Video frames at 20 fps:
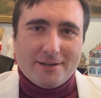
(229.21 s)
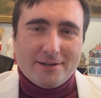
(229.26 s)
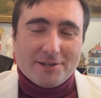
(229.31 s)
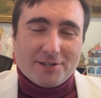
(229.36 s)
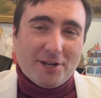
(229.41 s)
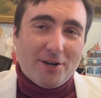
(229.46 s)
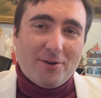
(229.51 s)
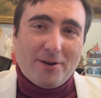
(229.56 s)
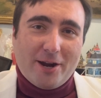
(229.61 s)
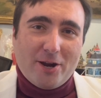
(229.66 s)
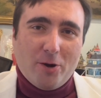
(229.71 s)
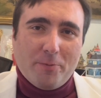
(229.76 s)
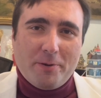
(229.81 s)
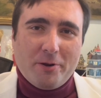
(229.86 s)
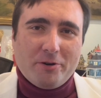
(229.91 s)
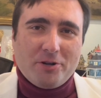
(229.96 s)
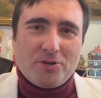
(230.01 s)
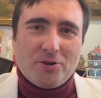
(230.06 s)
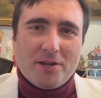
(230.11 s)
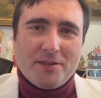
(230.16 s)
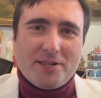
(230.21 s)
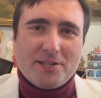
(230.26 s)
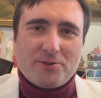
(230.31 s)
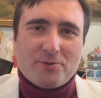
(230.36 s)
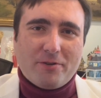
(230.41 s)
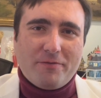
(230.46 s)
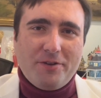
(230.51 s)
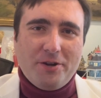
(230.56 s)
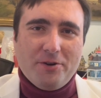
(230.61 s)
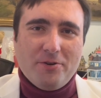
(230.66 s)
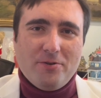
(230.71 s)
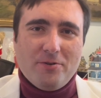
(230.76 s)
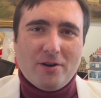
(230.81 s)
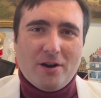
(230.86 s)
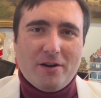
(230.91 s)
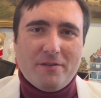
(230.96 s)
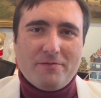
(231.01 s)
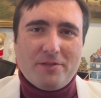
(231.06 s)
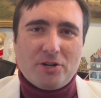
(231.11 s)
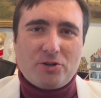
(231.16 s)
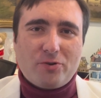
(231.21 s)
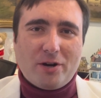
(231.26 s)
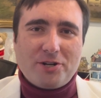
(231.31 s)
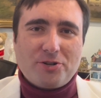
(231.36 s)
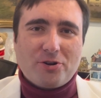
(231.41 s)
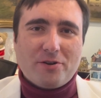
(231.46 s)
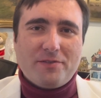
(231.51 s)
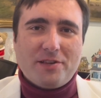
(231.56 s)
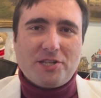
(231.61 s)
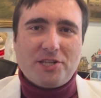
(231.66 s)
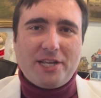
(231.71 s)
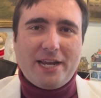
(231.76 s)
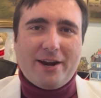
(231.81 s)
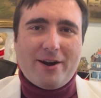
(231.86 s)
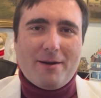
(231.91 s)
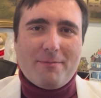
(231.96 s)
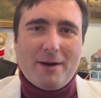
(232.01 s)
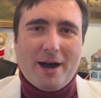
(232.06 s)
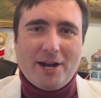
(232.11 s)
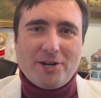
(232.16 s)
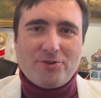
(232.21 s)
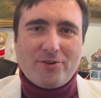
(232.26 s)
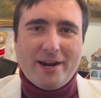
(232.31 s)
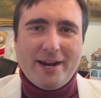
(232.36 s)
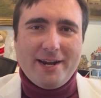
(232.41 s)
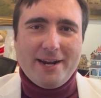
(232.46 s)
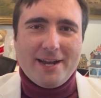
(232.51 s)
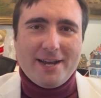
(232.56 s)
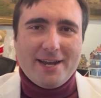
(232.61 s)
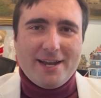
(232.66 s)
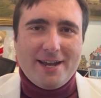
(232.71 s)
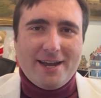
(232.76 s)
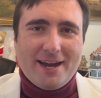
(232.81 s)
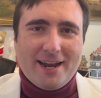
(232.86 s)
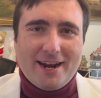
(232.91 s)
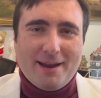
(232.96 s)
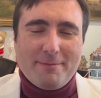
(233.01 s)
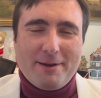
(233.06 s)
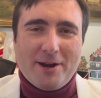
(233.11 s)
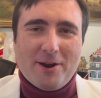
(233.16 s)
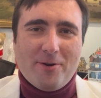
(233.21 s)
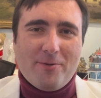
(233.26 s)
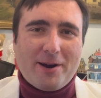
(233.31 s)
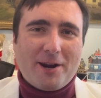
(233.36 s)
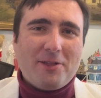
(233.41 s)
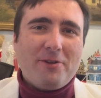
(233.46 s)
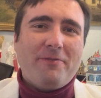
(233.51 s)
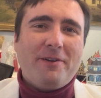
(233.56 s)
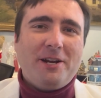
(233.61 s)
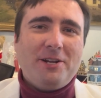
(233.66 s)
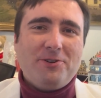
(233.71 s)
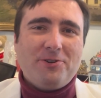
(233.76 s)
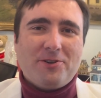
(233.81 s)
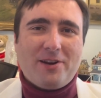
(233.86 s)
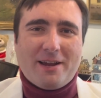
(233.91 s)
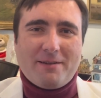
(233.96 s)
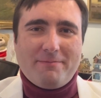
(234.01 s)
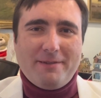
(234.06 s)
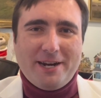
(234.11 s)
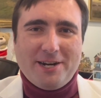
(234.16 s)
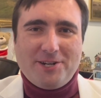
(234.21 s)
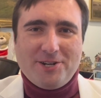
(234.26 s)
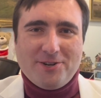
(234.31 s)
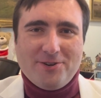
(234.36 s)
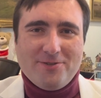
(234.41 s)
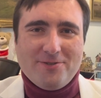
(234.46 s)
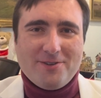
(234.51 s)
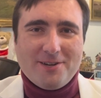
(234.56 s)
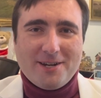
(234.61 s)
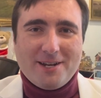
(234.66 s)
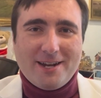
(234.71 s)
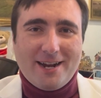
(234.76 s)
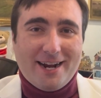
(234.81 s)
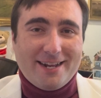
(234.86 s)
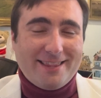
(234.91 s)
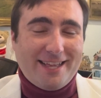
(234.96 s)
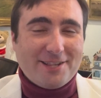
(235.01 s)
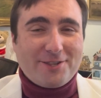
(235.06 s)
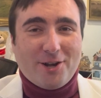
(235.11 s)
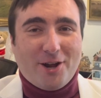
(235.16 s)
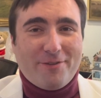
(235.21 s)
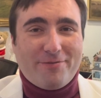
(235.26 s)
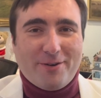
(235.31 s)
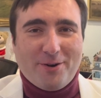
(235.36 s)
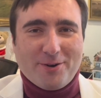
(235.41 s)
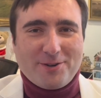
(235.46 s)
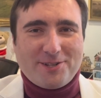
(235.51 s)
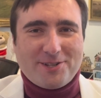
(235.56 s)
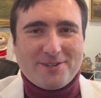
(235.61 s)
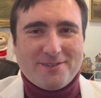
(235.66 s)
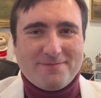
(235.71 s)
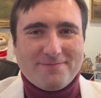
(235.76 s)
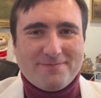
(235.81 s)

So I hope you enjoyed this review of The Treasure of the Sierra Madre. Let me know what other videos you'd like me to do. And that's all, folks.